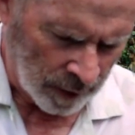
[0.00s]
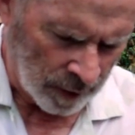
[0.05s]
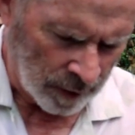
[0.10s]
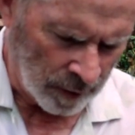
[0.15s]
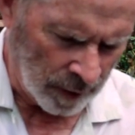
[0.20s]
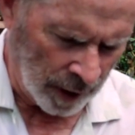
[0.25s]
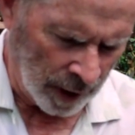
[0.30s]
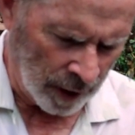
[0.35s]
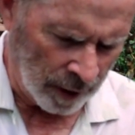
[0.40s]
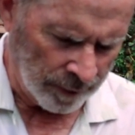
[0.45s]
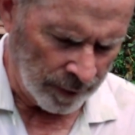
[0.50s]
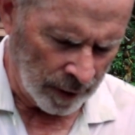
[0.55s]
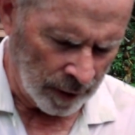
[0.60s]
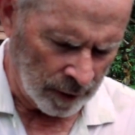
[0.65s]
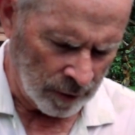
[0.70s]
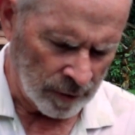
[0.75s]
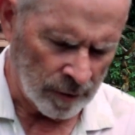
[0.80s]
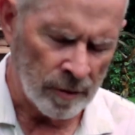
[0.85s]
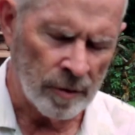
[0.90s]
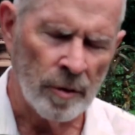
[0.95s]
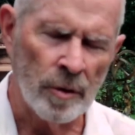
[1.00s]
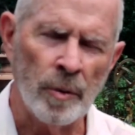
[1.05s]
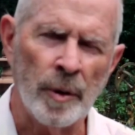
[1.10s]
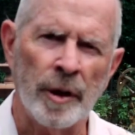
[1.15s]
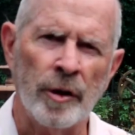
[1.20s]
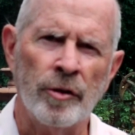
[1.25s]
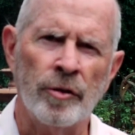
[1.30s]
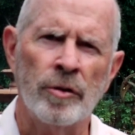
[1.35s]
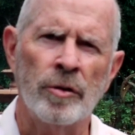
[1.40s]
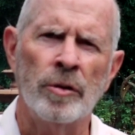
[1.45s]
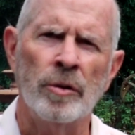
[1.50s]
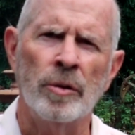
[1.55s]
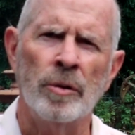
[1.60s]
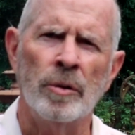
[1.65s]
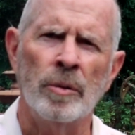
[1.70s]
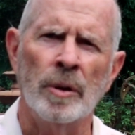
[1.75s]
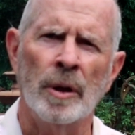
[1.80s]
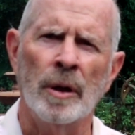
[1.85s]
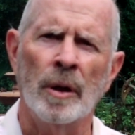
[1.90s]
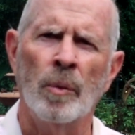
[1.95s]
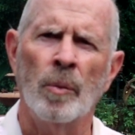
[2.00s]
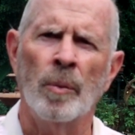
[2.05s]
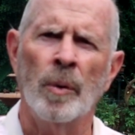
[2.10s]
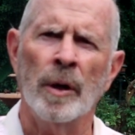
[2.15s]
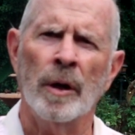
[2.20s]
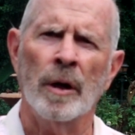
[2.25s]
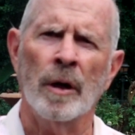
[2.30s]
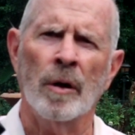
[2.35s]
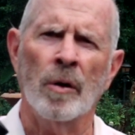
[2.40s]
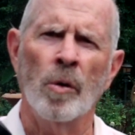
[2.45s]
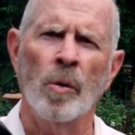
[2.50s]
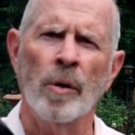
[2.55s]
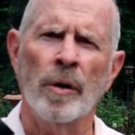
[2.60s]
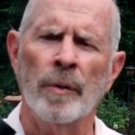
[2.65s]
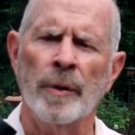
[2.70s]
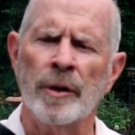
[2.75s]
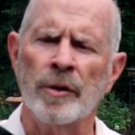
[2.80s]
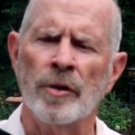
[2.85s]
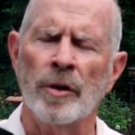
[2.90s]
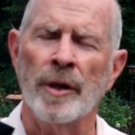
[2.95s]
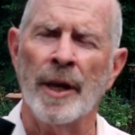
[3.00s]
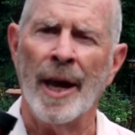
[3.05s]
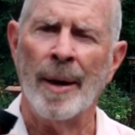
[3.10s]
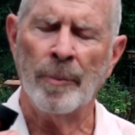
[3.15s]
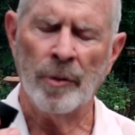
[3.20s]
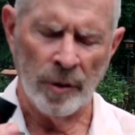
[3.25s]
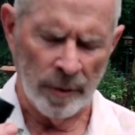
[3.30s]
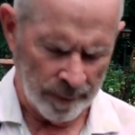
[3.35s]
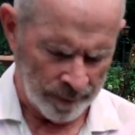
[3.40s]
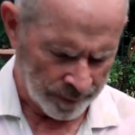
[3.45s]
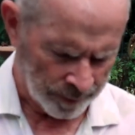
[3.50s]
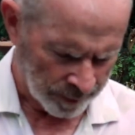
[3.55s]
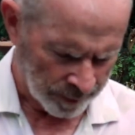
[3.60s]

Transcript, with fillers: you have a 2 inch to uh, 1 and a quarter inch adapter.